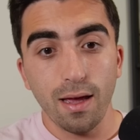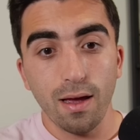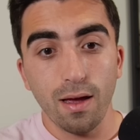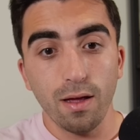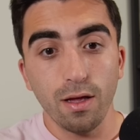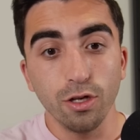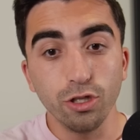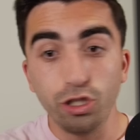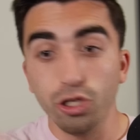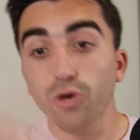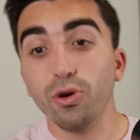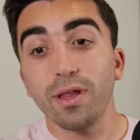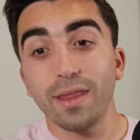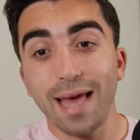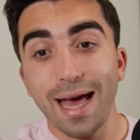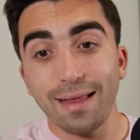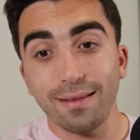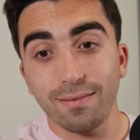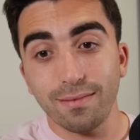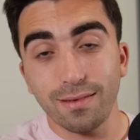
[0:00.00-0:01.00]
Due to
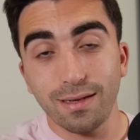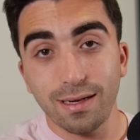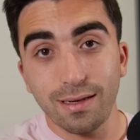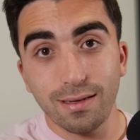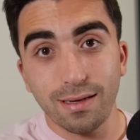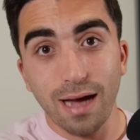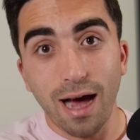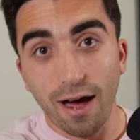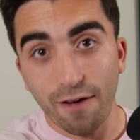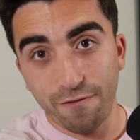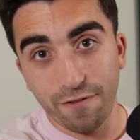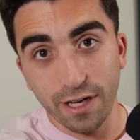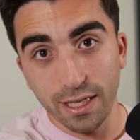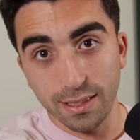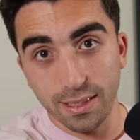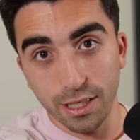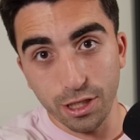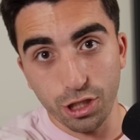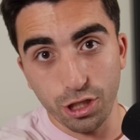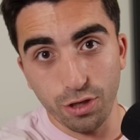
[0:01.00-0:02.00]
that
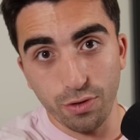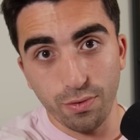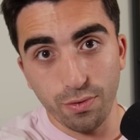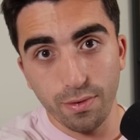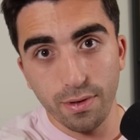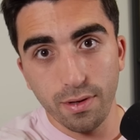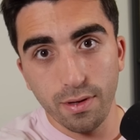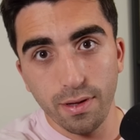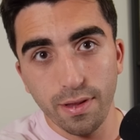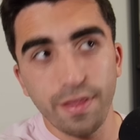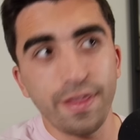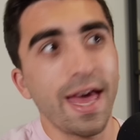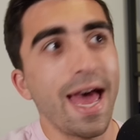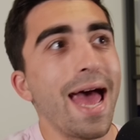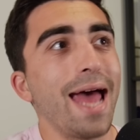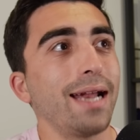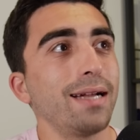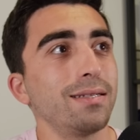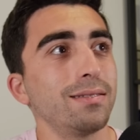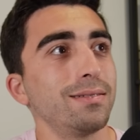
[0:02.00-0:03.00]
confidence issue
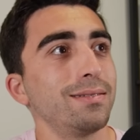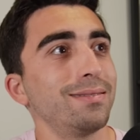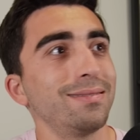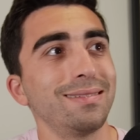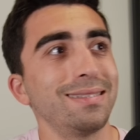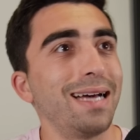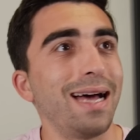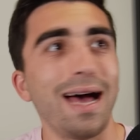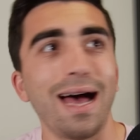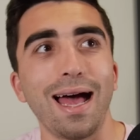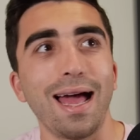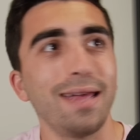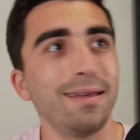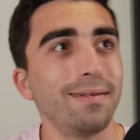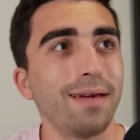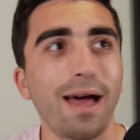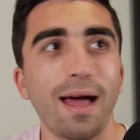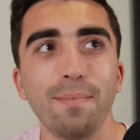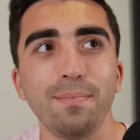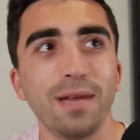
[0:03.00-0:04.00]
that I
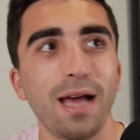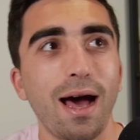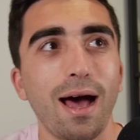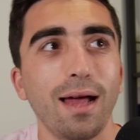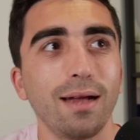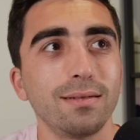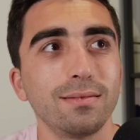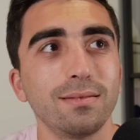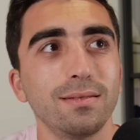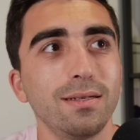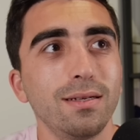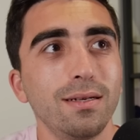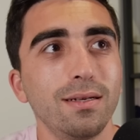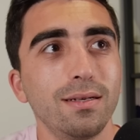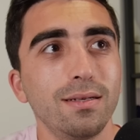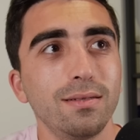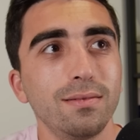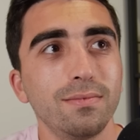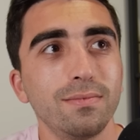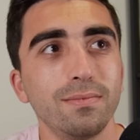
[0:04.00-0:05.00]

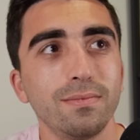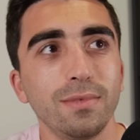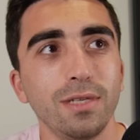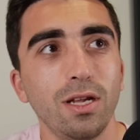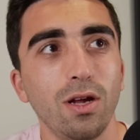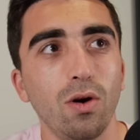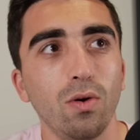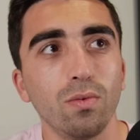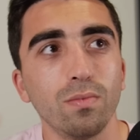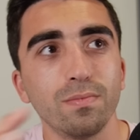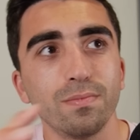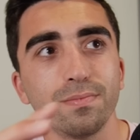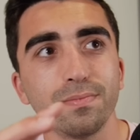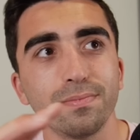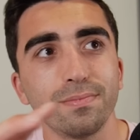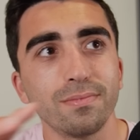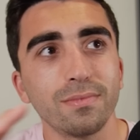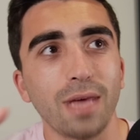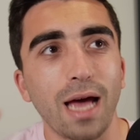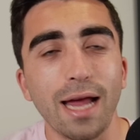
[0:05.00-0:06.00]
don't
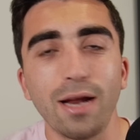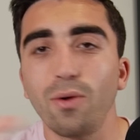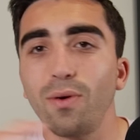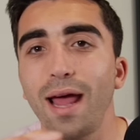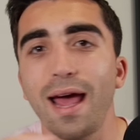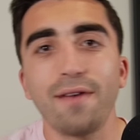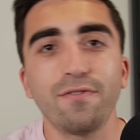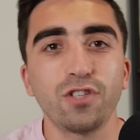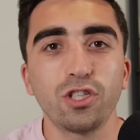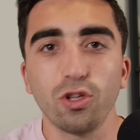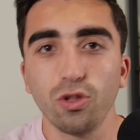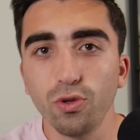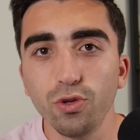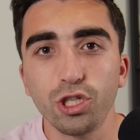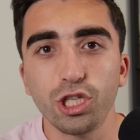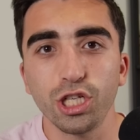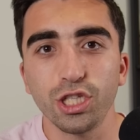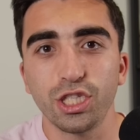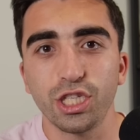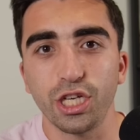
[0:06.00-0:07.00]
have
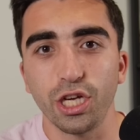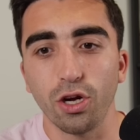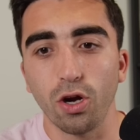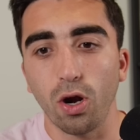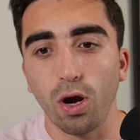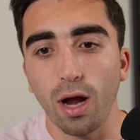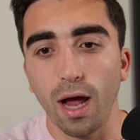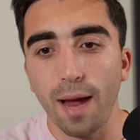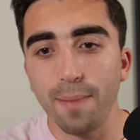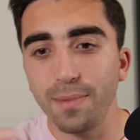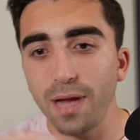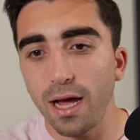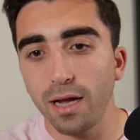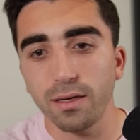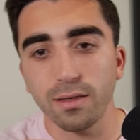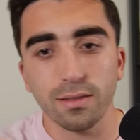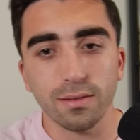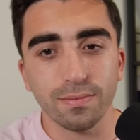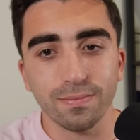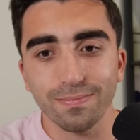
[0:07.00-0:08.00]
solutions here. I'm
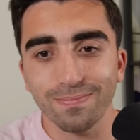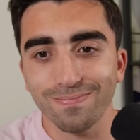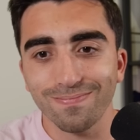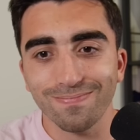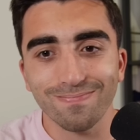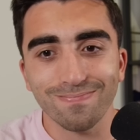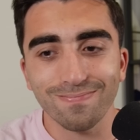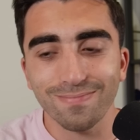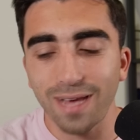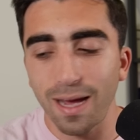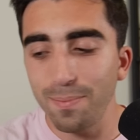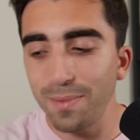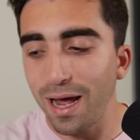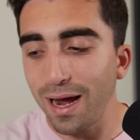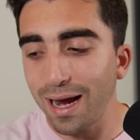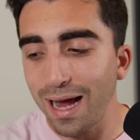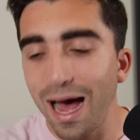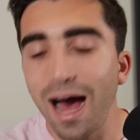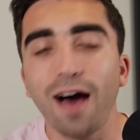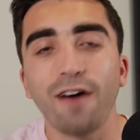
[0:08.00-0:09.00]
not
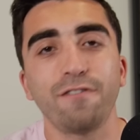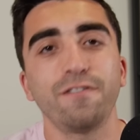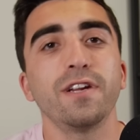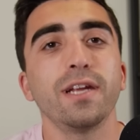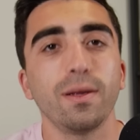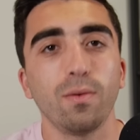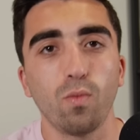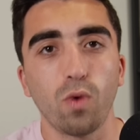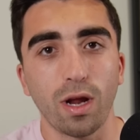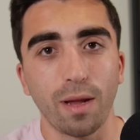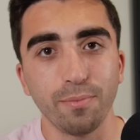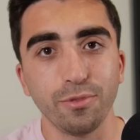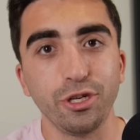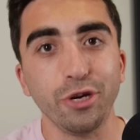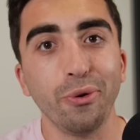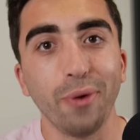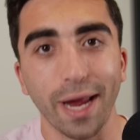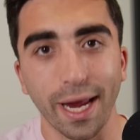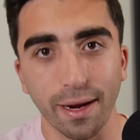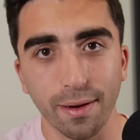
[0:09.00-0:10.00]
confident in what I'm
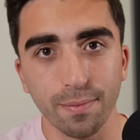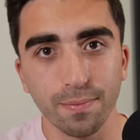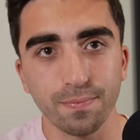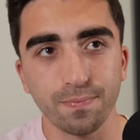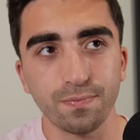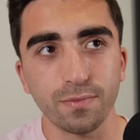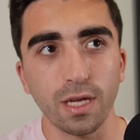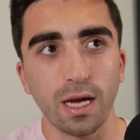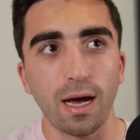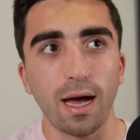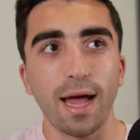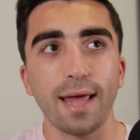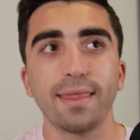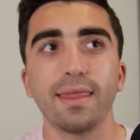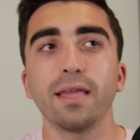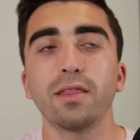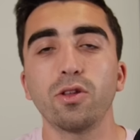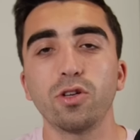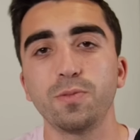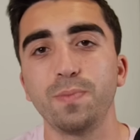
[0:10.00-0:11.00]
doing. I
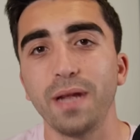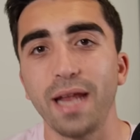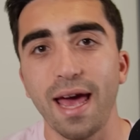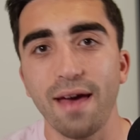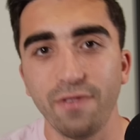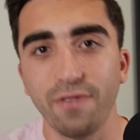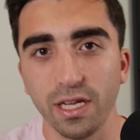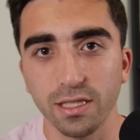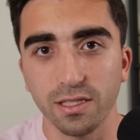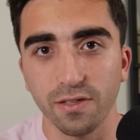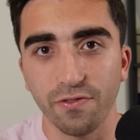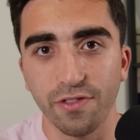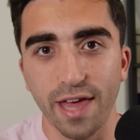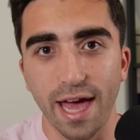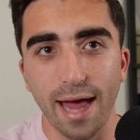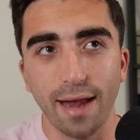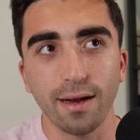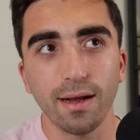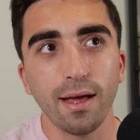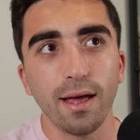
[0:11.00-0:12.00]
think there's been evidence of
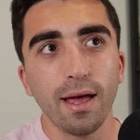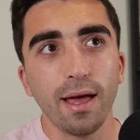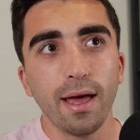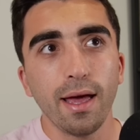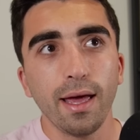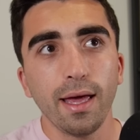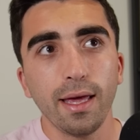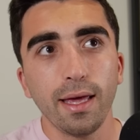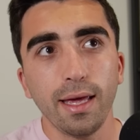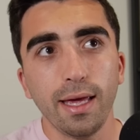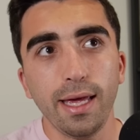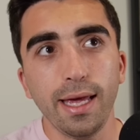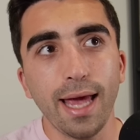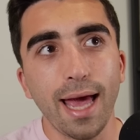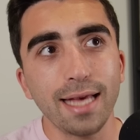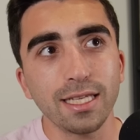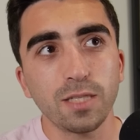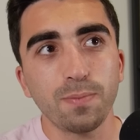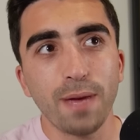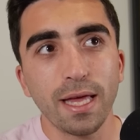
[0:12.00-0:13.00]
that. He
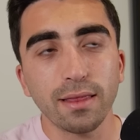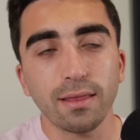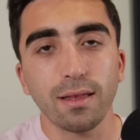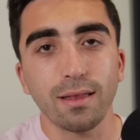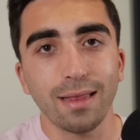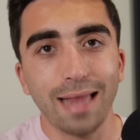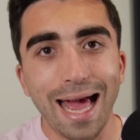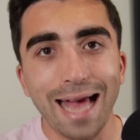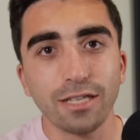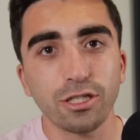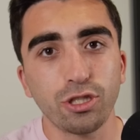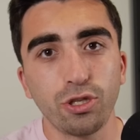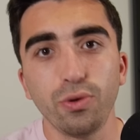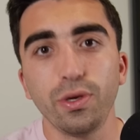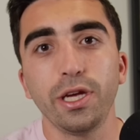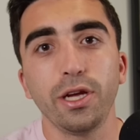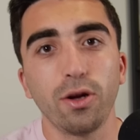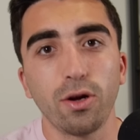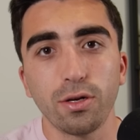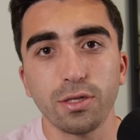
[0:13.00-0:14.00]
has spent the last 2
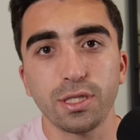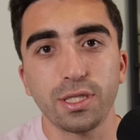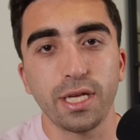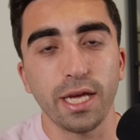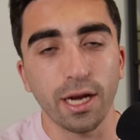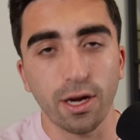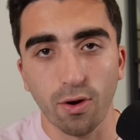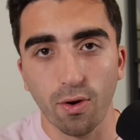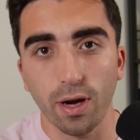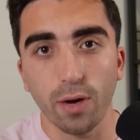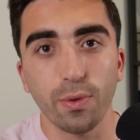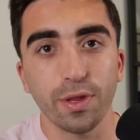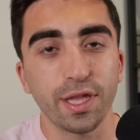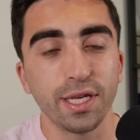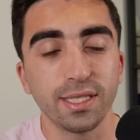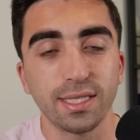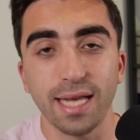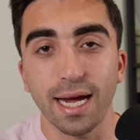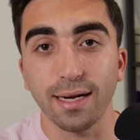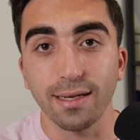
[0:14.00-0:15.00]
years tinkering with his
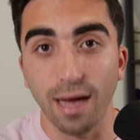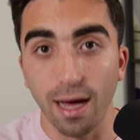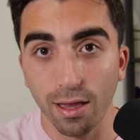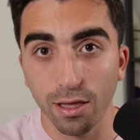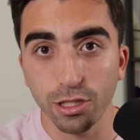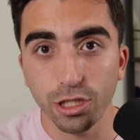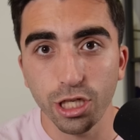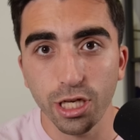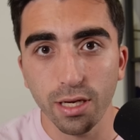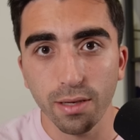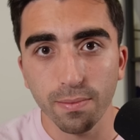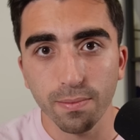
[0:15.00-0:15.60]
technology.